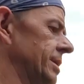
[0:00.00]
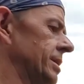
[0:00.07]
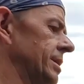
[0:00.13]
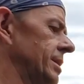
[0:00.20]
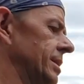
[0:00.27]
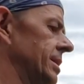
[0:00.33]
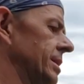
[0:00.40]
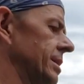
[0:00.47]

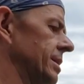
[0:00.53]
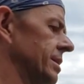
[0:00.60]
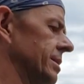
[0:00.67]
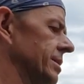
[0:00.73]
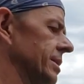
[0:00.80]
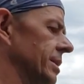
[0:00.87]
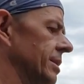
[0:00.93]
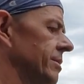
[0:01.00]

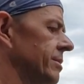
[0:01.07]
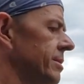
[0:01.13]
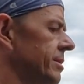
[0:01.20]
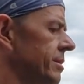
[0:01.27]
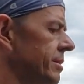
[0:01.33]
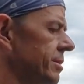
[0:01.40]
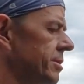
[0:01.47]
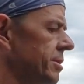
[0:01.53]

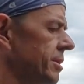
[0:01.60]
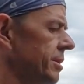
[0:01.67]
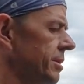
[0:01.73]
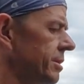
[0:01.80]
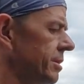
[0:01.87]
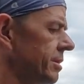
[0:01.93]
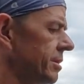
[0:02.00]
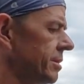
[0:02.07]

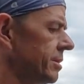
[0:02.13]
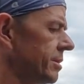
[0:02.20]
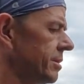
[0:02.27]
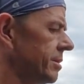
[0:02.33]
[no speech]